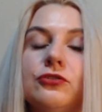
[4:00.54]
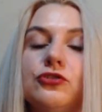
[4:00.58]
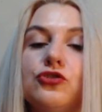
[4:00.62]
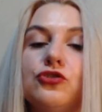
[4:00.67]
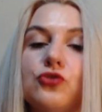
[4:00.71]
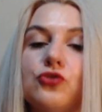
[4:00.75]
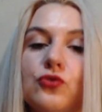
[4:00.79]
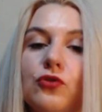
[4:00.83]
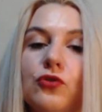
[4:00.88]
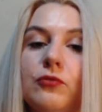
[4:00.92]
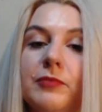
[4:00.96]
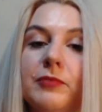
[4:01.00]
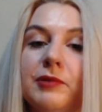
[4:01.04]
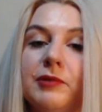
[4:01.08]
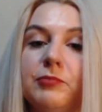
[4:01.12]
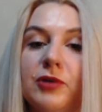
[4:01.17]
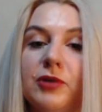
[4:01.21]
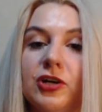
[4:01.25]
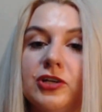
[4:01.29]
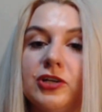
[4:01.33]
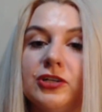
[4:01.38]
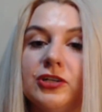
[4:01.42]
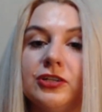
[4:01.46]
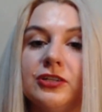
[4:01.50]
trauma
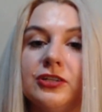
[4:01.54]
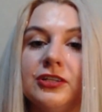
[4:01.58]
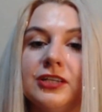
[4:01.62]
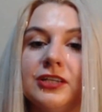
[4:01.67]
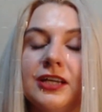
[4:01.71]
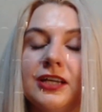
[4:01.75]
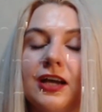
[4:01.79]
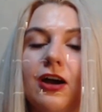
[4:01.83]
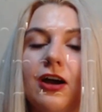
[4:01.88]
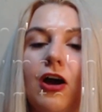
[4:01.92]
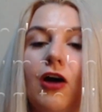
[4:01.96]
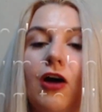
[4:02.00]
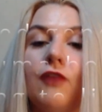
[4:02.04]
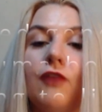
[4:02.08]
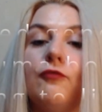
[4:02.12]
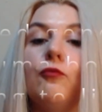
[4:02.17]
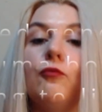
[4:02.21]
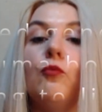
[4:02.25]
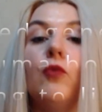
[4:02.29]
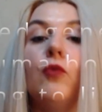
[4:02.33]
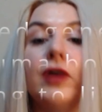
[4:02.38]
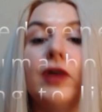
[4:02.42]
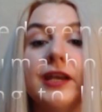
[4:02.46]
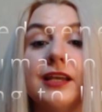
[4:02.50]
bond of
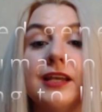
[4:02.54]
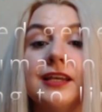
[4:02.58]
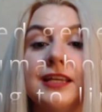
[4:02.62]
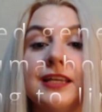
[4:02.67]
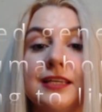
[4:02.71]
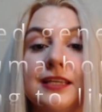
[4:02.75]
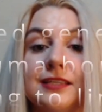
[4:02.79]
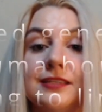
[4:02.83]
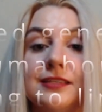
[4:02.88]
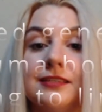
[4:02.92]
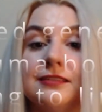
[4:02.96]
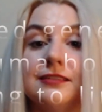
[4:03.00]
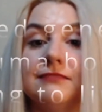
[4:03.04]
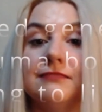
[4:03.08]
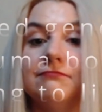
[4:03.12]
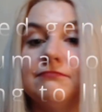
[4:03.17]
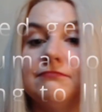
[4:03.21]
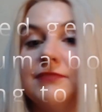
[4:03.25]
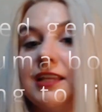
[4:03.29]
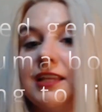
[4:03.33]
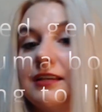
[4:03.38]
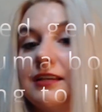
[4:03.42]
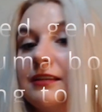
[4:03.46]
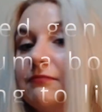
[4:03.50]
what it is
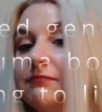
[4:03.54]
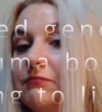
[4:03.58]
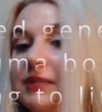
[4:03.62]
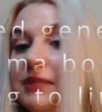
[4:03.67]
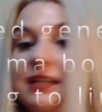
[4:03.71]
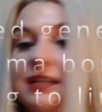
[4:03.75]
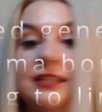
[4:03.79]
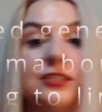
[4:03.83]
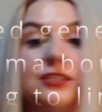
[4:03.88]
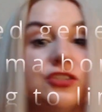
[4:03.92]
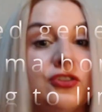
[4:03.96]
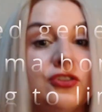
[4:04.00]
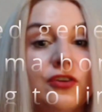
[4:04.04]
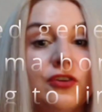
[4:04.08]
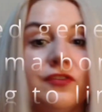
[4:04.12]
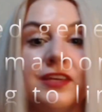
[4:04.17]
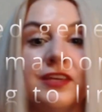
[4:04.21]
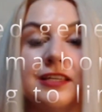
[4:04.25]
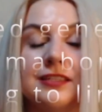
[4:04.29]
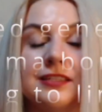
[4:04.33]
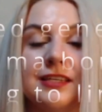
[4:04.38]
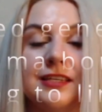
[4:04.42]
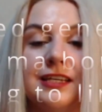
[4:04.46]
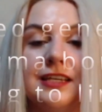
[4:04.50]
that is serving
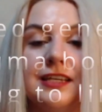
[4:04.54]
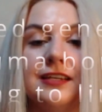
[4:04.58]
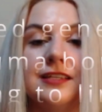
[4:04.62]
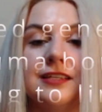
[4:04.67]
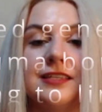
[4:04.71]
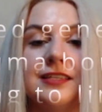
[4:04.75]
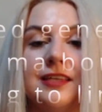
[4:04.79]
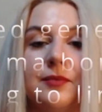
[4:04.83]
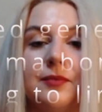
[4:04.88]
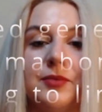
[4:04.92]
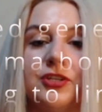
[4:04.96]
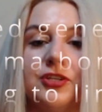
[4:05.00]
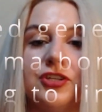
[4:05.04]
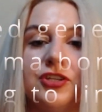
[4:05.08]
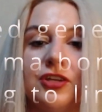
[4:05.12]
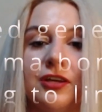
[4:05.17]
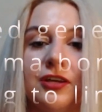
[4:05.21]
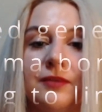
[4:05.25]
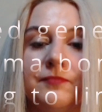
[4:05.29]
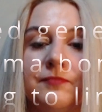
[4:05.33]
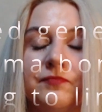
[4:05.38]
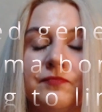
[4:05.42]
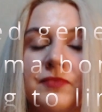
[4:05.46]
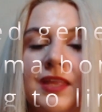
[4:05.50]
as an inner
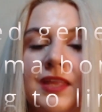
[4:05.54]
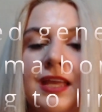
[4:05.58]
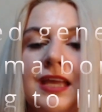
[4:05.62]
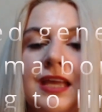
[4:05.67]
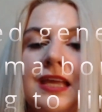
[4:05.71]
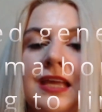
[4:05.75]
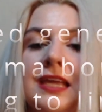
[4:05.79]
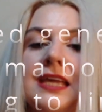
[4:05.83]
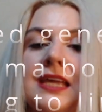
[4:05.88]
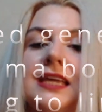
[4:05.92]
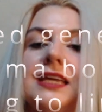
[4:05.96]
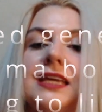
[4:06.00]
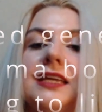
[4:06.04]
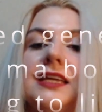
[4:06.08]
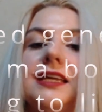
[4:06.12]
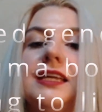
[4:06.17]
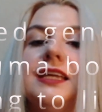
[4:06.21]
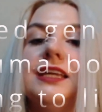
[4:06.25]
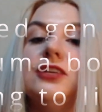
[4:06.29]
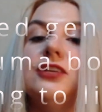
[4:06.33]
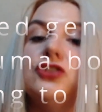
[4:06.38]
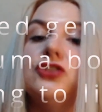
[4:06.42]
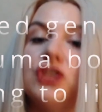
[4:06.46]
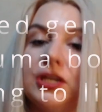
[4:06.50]
saboteur.
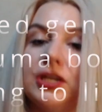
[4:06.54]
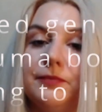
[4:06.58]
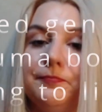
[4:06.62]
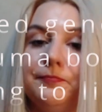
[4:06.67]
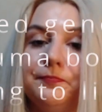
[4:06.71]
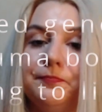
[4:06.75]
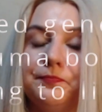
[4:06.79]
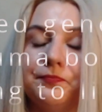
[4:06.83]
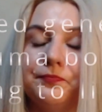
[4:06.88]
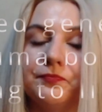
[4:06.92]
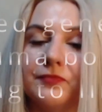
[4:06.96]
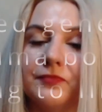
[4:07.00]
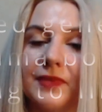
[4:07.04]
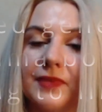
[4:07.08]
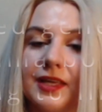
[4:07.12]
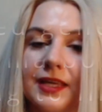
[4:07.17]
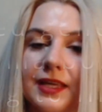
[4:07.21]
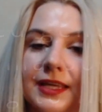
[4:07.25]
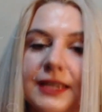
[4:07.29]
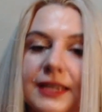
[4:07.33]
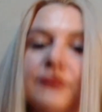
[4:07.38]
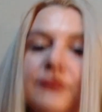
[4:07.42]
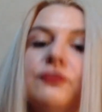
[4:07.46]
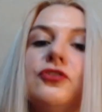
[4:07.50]
E.g.,
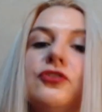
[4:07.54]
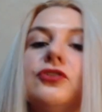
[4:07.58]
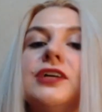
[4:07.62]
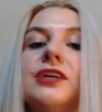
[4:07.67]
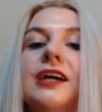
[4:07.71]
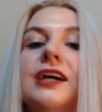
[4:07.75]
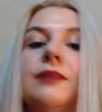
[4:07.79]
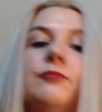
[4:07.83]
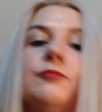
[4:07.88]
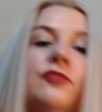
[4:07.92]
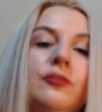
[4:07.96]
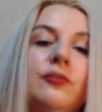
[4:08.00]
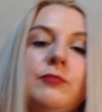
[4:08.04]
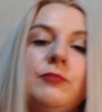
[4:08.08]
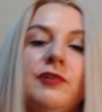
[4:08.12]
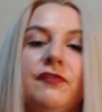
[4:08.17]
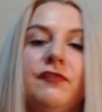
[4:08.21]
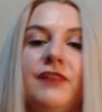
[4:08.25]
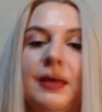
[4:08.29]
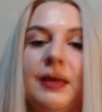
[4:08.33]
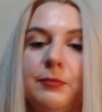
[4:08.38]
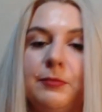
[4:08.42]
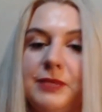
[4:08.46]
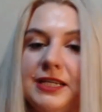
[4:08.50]
if you come from a
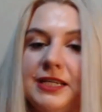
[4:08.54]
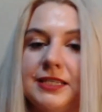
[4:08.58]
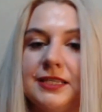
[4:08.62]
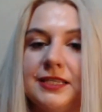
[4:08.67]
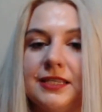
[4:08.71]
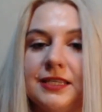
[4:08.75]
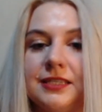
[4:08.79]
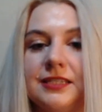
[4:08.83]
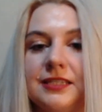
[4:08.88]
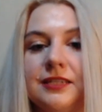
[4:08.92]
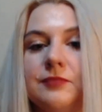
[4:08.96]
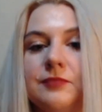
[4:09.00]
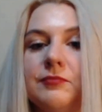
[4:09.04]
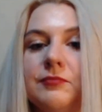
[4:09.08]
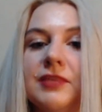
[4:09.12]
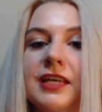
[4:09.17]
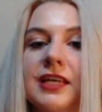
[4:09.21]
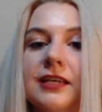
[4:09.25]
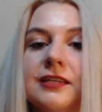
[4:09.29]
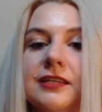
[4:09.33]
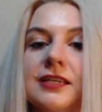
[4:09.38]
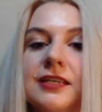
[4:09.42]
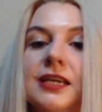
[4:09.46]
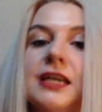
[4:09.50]
family system
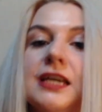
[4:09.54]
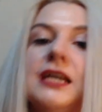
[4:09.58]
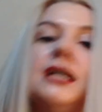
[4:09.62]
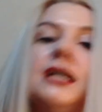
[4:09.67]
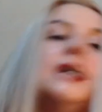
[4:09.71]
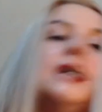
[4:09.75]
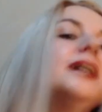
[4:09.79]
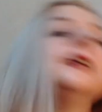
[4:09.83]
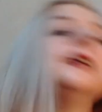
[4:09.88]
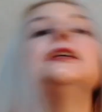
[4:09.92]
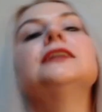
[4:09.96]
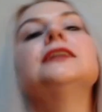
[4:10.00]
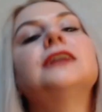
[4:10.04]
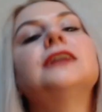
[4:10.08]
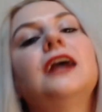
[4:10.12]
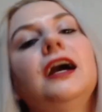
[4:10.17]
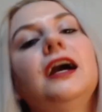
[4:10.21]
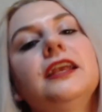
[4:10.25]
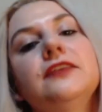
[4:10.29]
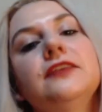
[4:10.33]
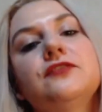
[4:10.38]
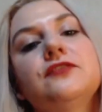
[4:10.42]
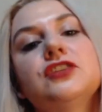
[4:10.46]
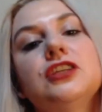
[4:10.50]
that
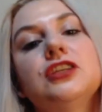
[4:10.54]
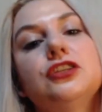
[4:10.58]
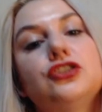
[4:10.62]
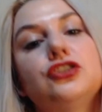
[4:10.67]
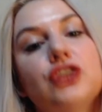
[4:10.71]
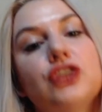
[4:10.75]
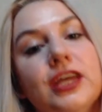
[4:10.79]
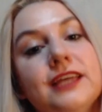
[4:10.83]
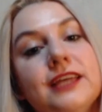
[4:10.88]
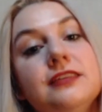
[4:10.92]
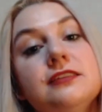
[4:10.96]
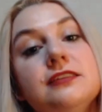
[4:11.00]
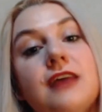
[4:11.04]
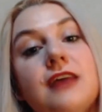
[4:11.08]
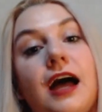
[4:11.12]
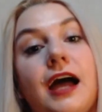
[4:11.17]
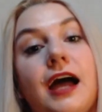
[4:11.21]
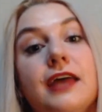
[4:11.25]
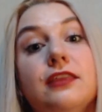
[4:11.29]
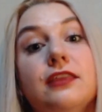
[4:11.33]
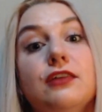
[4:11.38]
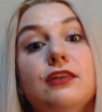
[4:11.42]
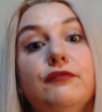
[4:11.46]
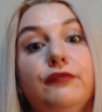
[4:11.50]
kind of suggests
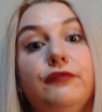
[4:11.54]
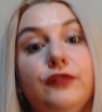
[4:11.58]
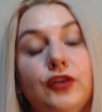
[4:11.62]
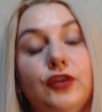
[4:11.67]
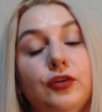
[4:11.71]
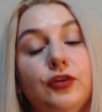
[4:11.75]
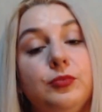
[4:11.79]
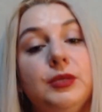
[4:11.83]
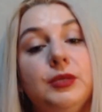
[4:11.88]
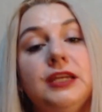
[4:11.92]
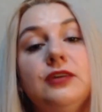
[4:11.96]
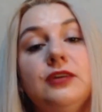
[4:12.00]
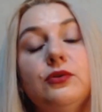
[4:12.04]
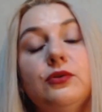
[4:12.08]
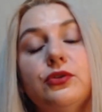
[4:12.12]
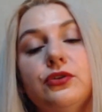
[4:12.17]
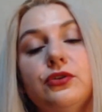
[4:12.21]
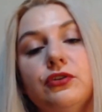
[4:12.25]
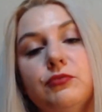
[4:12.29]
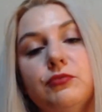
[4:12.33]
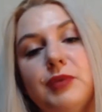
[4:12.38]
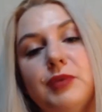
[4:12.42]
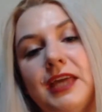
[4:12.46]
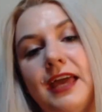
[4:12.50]
either verbally or
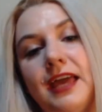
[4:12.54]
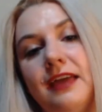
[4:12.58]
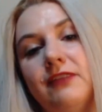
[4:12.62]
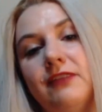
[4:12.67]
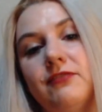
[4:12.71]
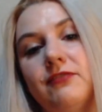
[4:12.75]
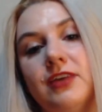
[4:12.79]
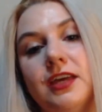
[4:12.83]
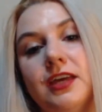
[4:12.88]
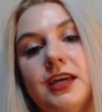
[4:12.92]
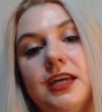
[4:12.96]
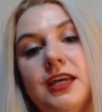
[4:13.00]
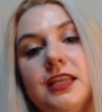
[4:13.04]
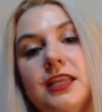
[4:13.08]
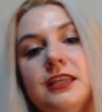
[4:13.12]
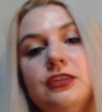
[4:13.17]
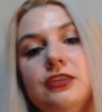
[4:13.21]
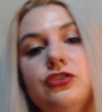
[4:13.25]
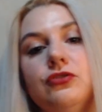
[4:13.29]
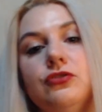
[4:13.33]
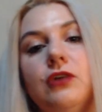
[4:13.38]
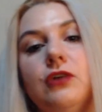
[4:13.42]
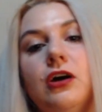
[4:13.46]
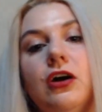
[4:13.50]
through behavior
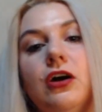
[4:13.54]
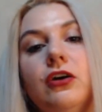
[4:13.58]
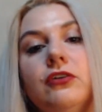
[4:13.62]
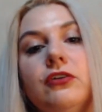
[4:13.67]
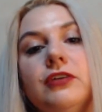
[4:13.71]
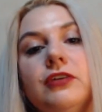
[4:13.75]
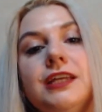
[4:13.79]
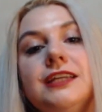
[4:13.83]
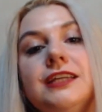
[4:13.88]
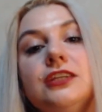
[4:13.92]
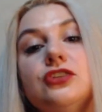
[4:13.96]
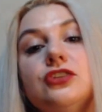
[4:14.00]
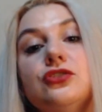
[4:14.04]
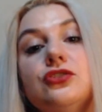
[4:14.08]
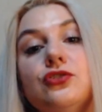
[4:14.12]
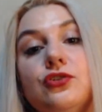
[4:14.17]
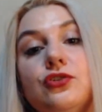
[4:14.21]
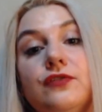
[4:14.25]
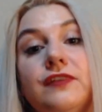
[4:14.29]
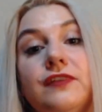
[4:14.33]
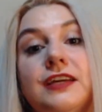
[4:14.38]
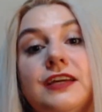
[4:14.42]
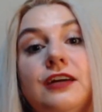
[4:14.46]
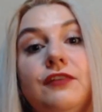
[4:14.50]
that you are only
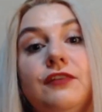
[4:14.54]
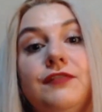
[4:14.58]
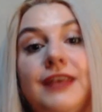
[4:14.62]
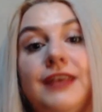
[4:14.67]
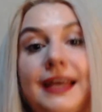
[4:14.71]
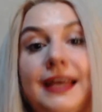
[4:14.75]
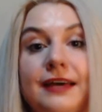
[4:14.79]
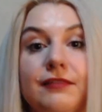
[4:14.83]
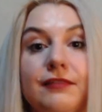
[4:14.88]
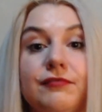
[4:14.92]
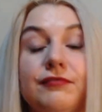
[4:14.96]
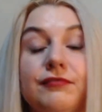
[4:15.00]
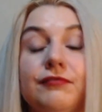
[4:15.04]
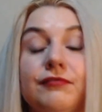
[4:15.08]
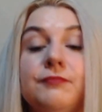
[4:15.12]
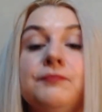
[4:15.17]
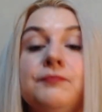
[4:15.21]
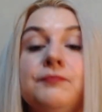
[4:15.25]
deserving of love